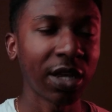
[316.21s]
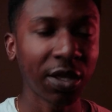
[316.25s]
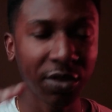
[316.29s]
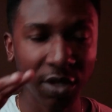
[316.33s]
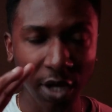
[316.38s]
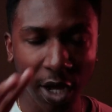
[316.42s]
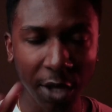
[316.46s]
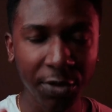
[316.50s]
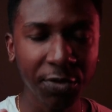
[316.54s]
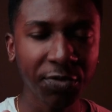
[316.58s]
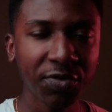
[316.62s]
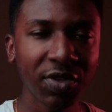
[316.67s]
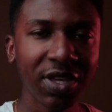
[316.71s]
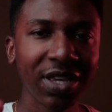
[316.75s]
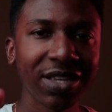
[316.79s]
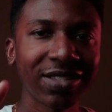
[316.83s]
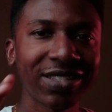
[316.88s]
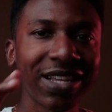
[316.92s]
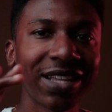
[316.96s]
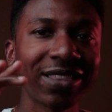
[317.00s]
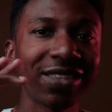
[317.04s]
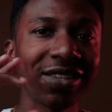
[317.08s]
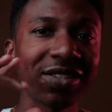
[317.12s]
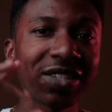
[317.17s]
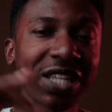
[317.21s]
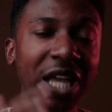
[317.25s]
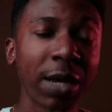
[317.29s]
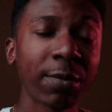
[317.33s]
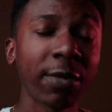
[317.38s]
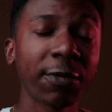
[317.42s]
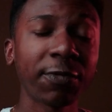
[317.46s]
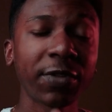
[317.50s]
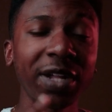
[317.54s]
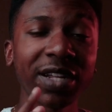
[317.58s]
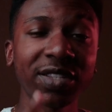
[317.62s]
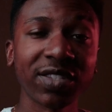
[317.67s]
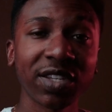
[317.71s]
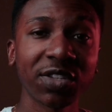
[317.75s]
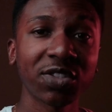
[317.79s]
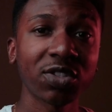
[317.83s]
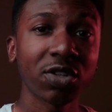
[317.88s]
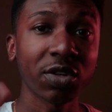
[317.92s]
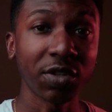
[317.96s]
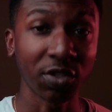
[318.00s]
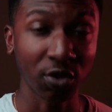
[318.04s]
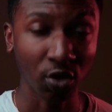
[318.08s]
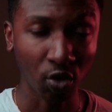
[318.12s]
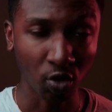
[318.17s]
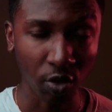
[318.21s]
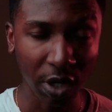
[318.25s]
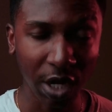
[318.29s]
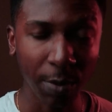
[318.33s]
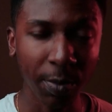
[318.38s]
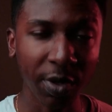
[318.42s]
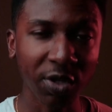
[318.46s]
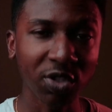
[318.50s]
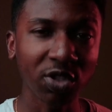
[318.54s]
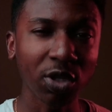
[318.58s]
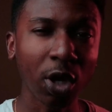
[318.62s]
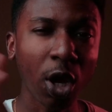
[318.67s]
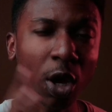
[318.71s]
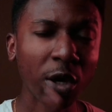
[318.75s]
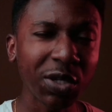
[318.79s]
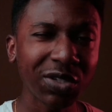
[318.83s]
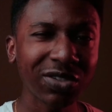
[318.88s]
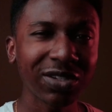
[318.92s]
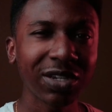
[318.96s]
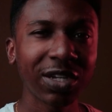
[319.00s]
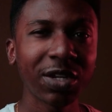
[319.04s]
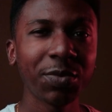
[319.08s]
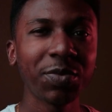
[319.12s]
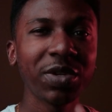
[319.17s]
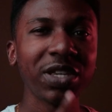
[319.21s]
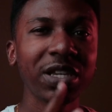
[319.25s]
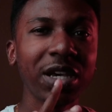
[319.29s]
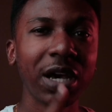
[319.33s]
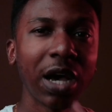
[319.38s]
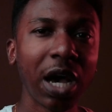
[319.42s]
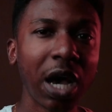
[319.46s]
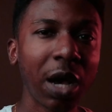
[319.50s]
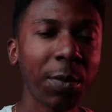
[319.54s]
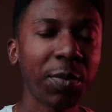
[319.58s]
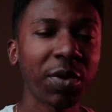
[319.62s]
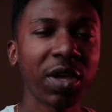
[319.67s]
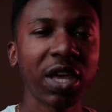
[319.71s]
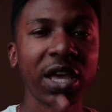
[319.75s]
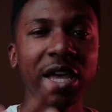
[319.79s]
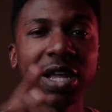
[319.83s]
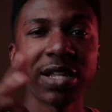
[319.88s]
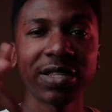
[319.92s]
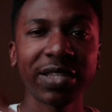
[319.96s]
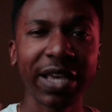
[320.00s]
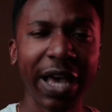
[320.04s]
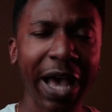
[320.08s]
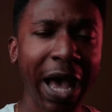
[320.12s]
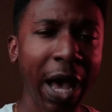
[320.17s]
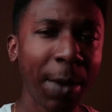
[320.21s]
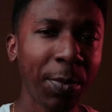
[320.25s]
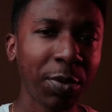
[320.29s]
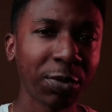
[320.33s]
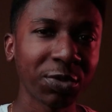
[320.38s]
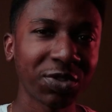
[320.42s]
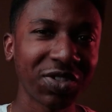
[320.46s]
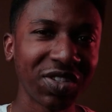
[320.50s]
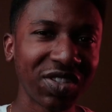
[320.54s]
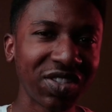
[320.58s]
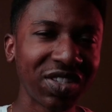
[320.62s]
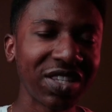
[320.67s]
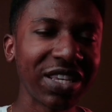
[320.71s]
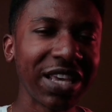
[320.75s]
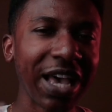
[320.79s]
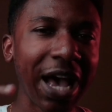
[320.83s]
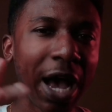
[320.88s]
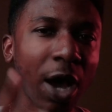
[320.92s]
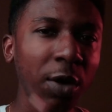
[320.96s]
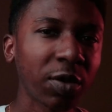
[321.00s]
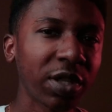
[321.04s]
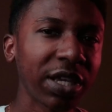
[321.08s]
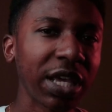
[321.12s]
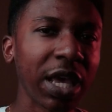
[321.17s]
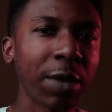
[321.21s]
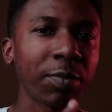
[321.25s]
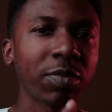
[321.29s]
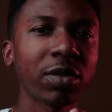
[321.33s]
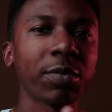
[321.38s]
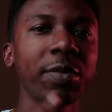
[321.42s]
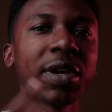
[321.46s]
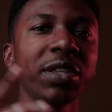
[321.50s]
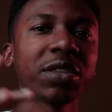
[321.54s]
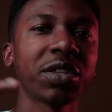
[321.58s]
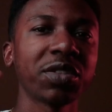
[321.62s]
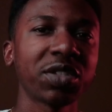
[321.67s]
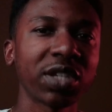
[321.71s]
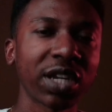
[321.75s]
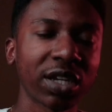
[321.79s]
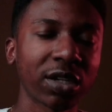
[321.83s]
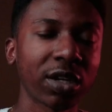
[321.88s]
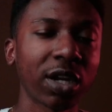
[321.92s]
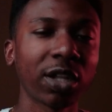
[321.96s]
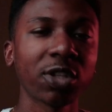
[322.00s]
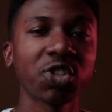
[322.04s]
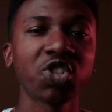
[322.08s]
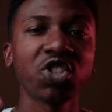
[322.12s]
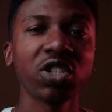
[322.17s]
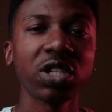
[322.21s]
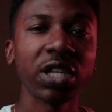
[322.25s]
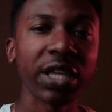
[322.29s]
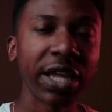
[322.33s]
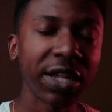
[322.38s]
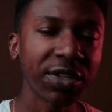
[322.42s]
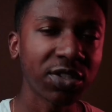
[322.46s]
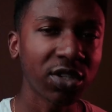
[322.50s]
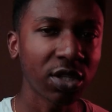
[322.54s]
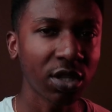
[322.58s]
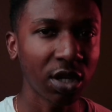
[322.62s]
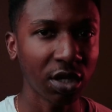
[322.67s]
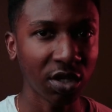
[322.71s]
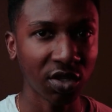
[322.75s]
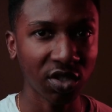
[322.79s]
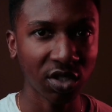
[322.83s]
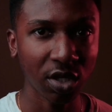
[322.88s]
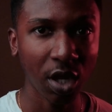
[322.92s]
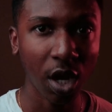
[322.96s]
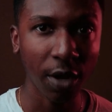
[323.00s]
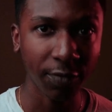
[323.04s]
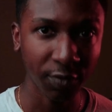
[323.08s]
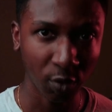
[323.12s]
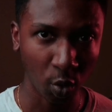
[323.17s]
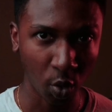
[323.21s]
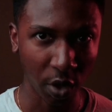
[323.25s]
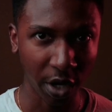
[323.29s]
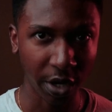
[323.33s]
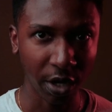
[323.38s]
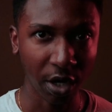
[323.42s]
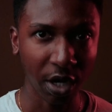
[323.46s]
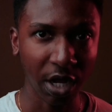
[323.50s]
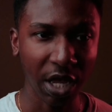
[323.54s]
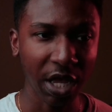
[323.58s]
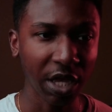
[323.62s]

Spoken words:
Now, the other thing is that this time-of-flight sensor is great, but it's also going to be up to Apple to see how they implement this technology into their software.